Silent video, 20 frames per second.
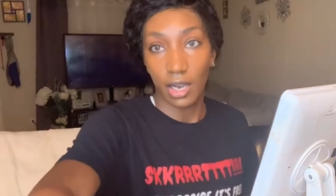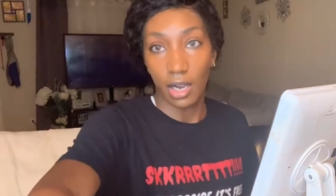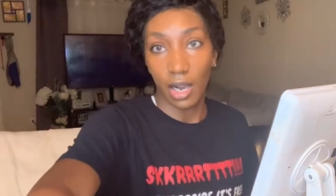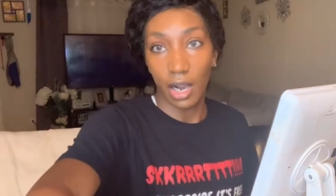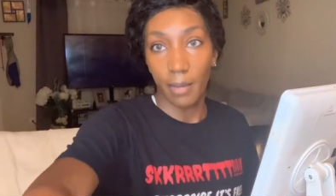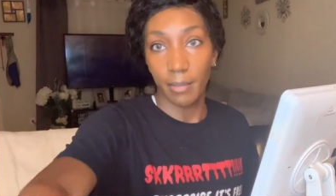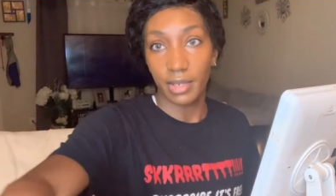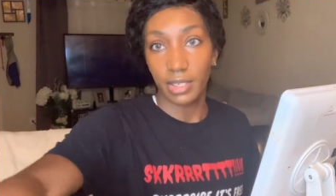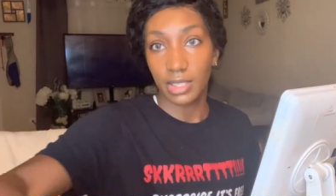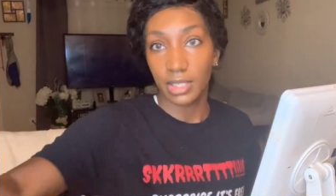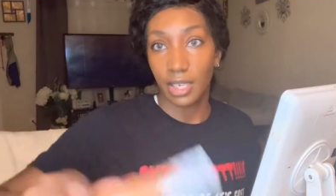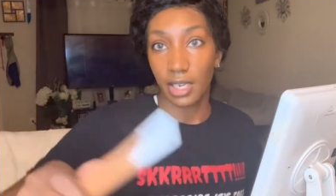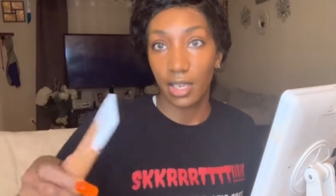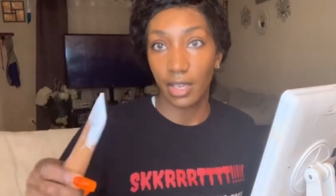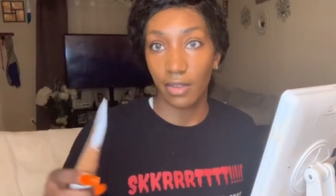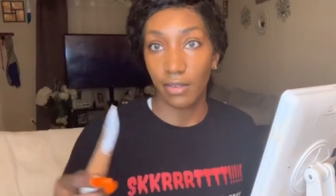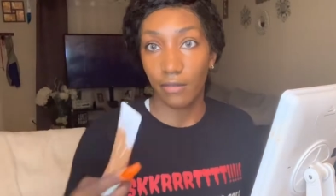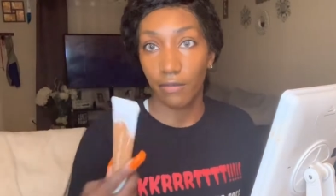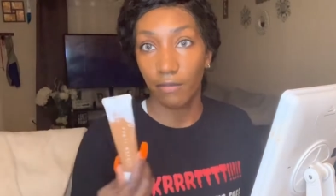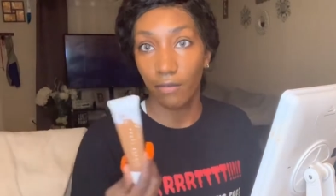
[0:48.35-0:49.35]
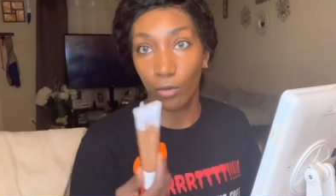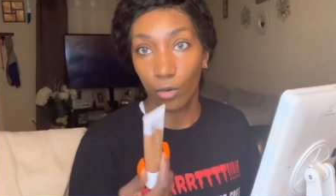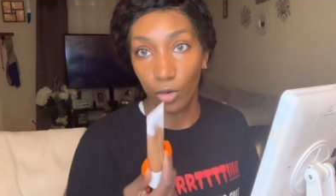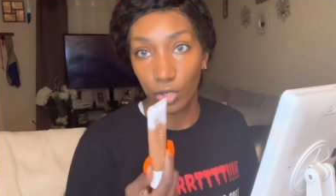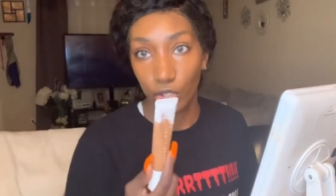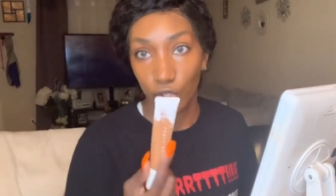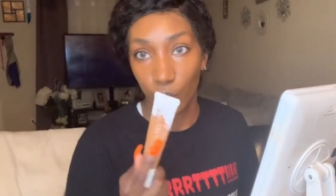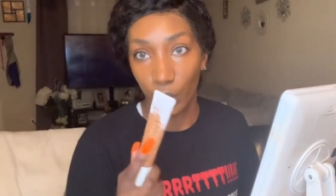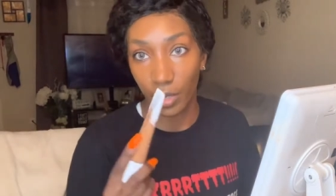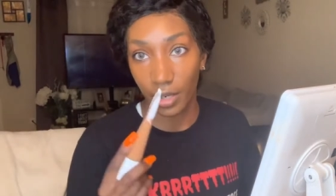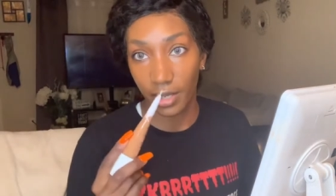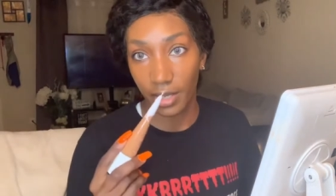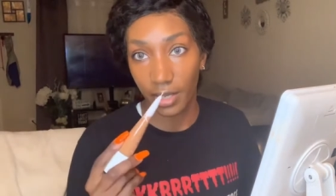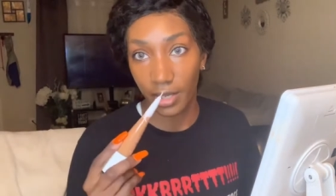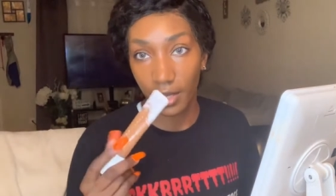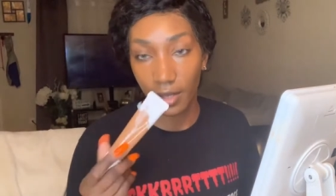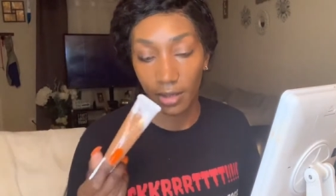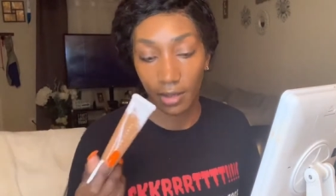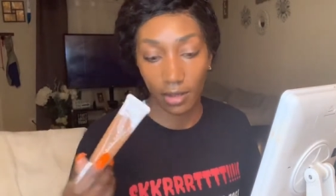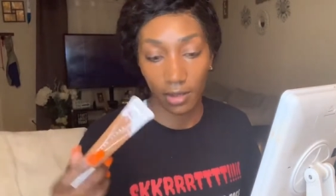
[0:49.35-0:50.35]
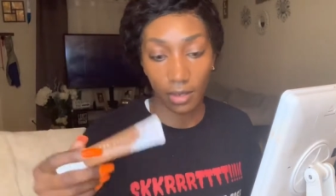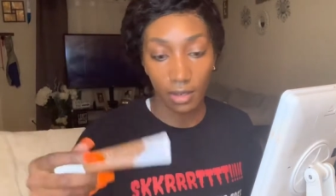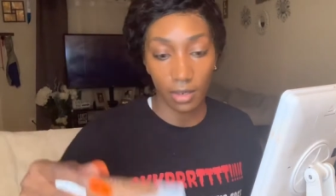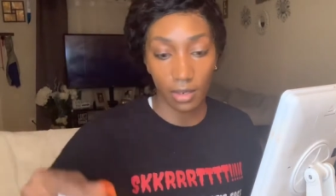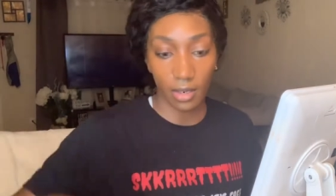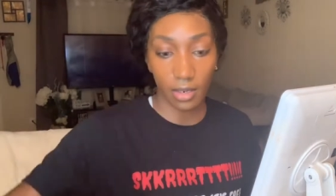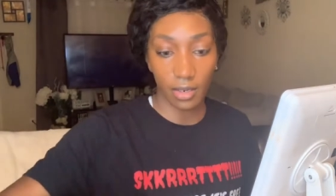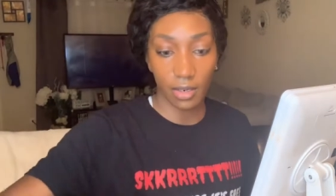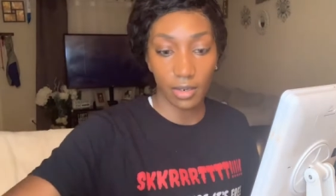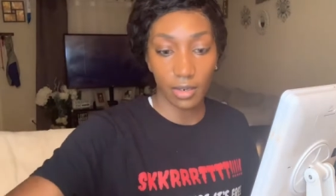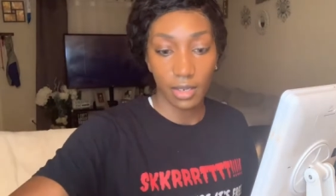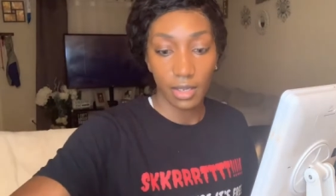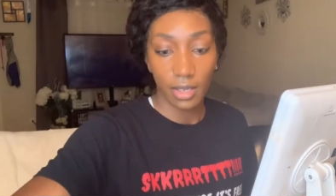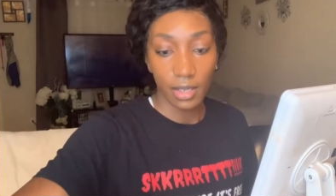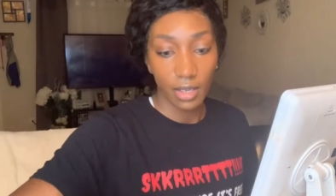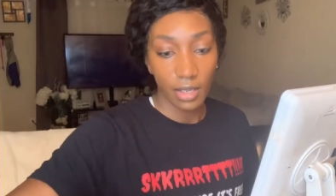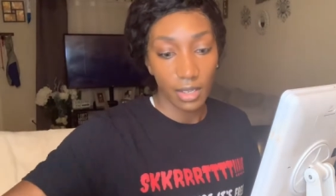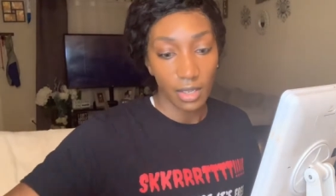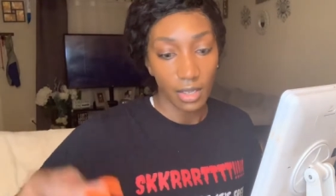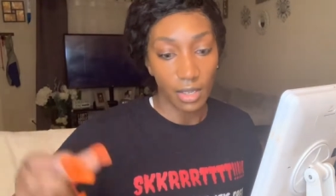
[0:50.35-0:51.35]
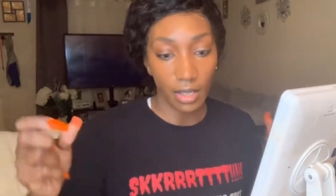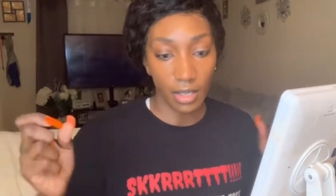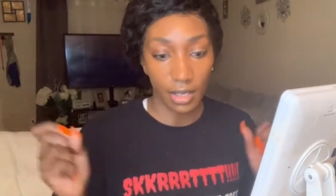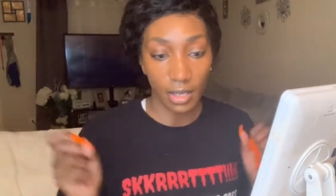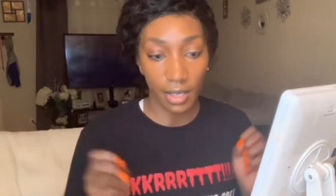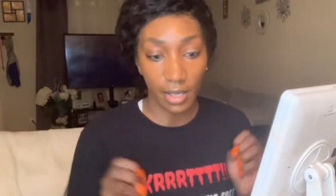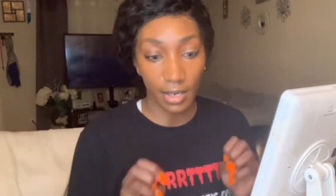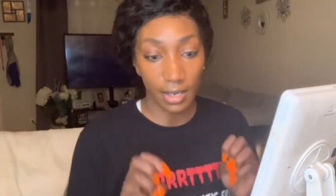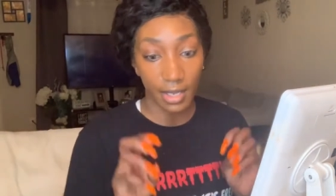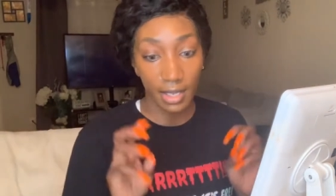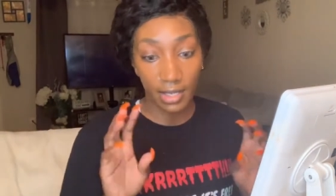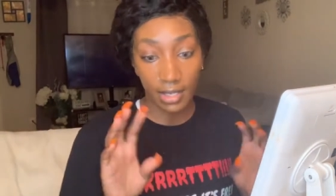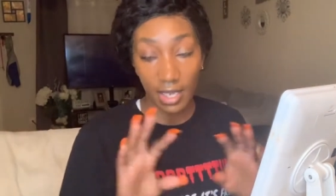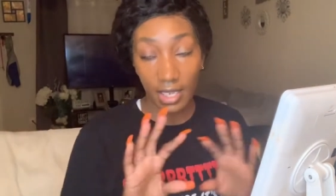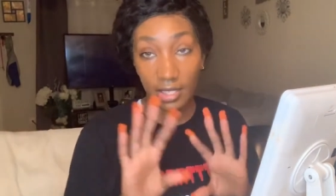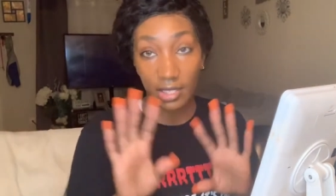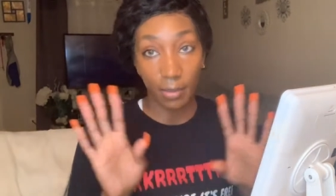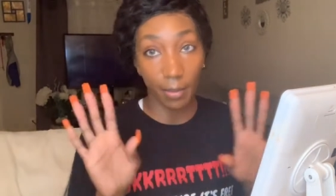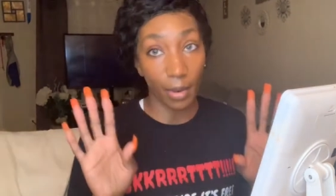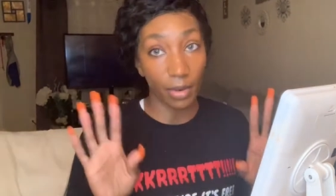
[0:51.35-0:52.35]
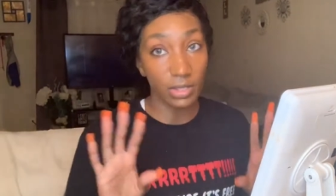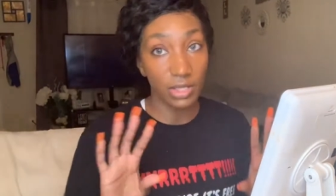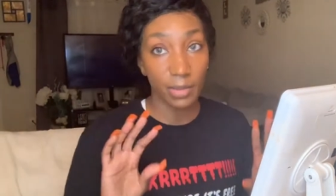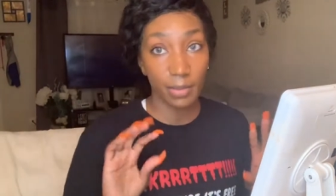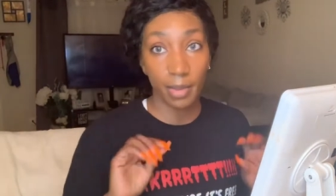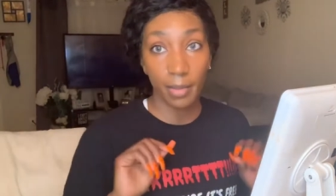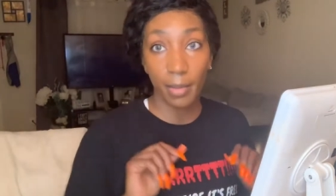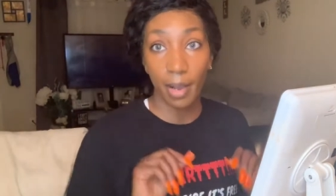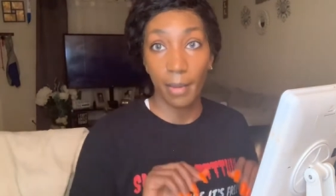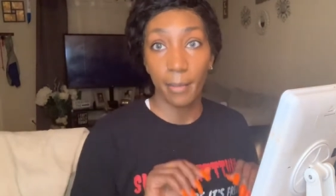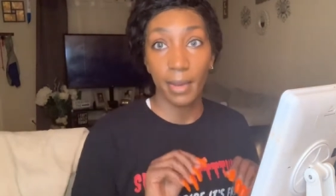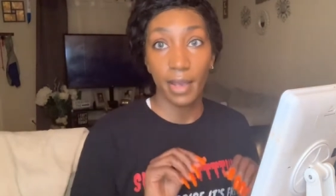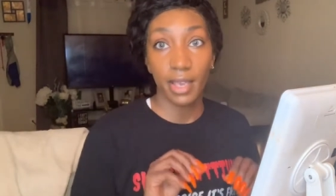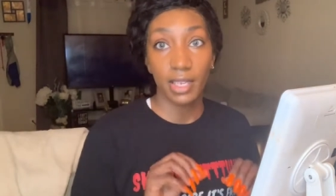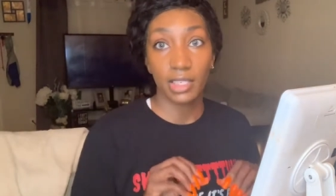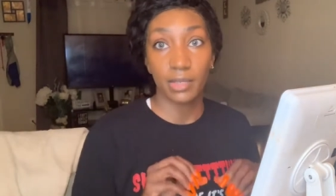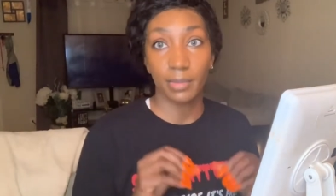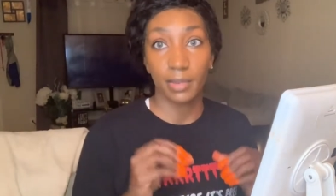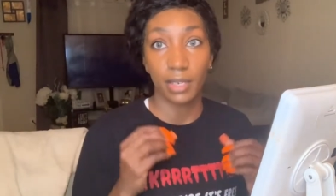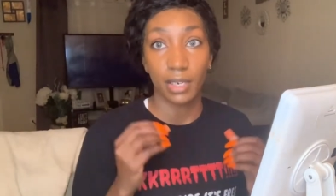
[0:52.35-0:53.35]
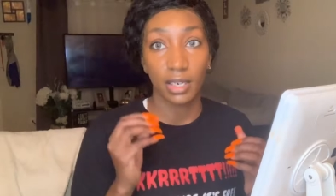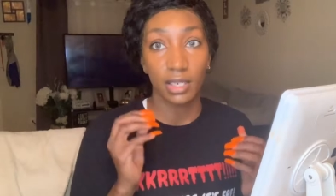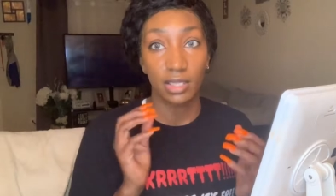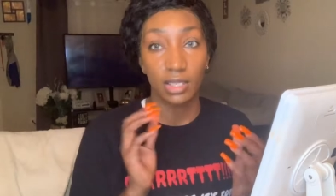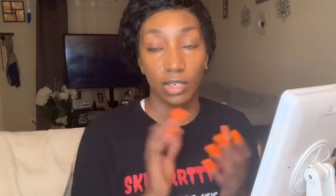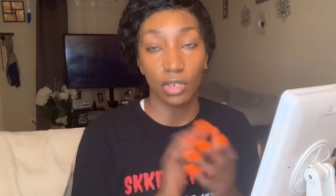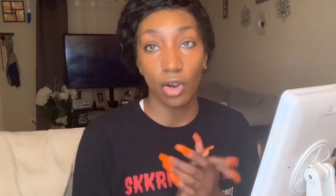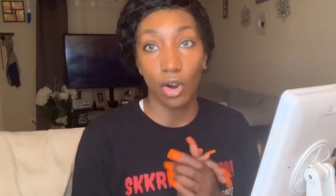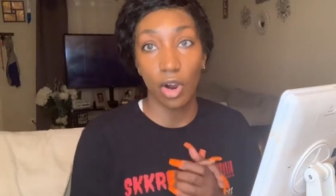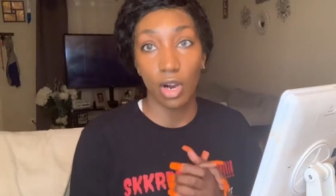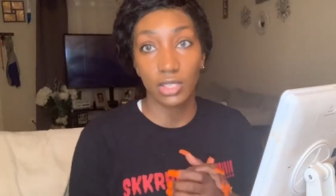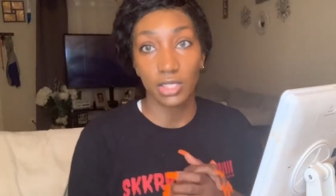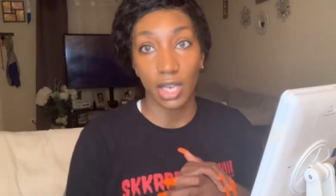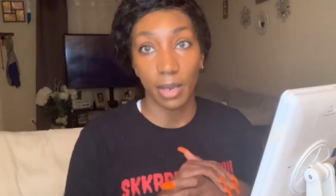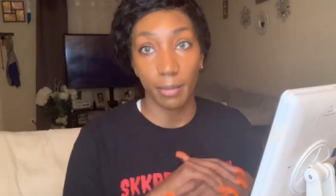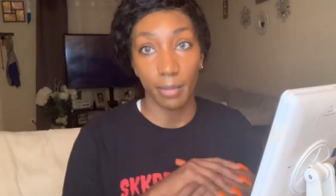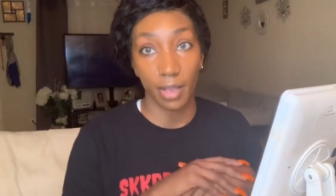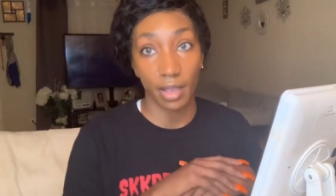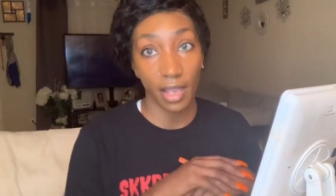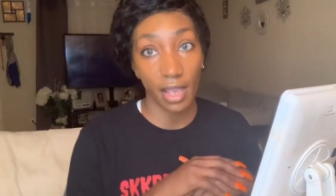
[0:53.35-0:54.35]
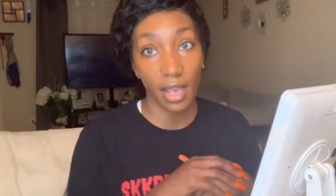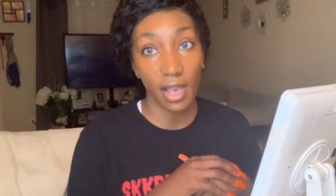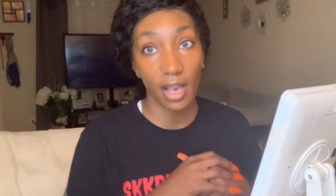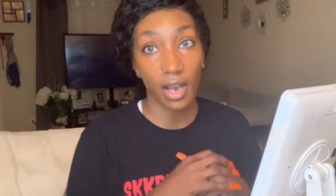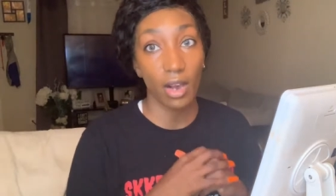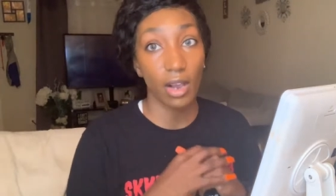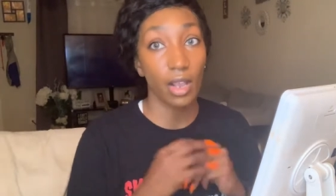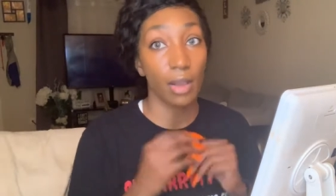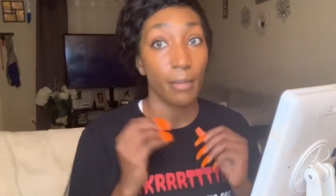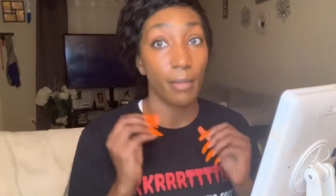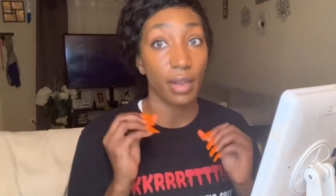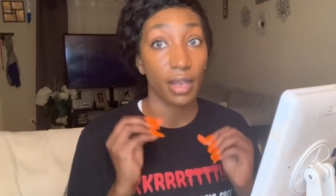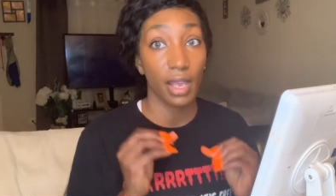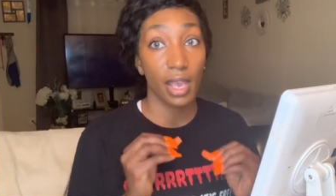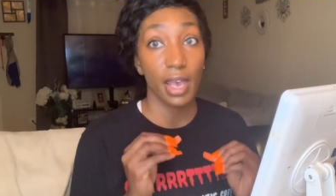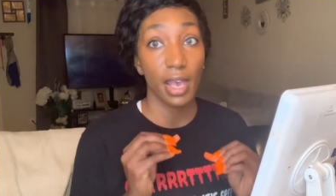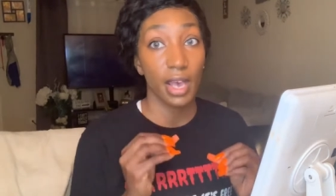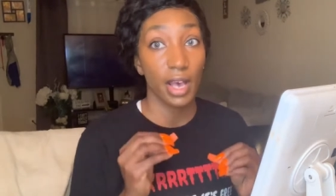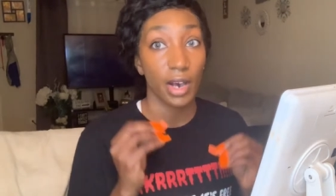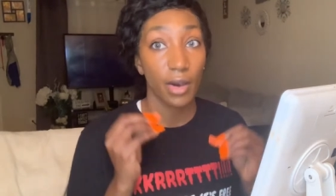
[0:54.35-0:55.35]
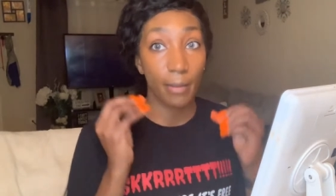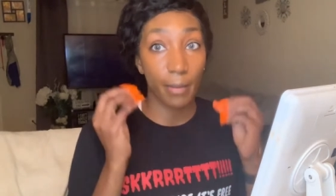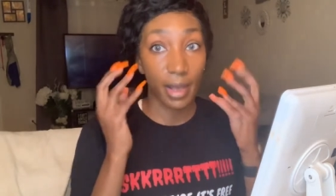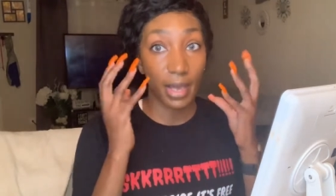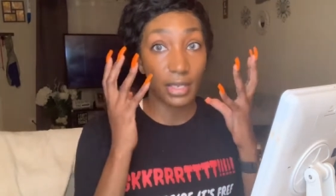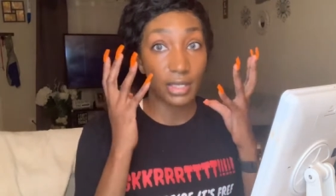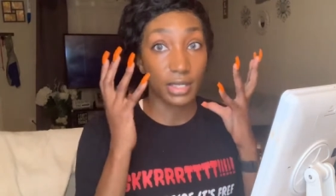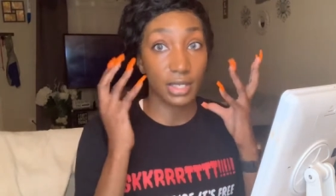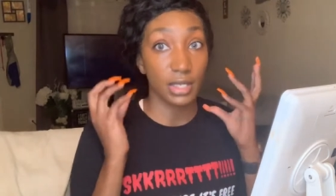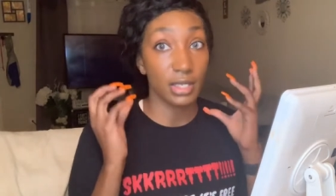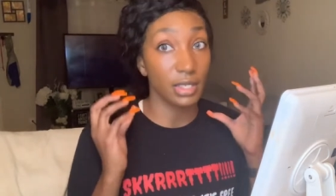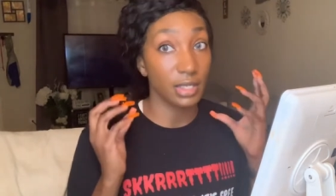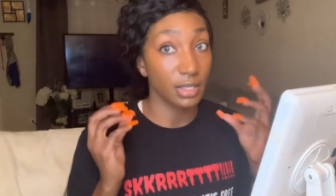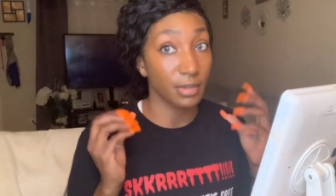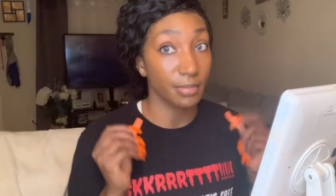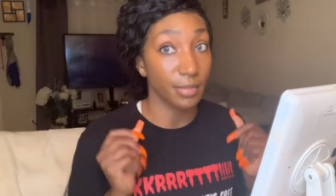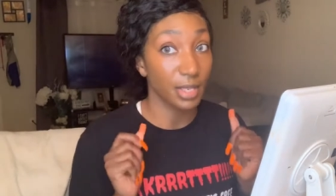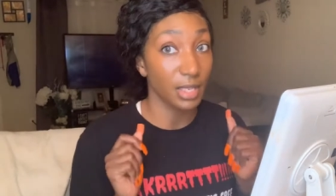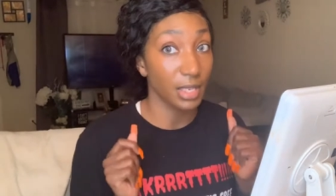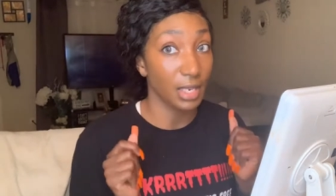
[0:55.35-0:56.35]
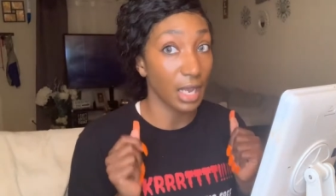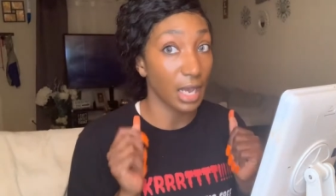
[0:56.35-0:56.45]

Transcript: I'm in shade 420. Uh, it, that, that's supposed to be my match because in ours, I'm Macau, and Macau match is me.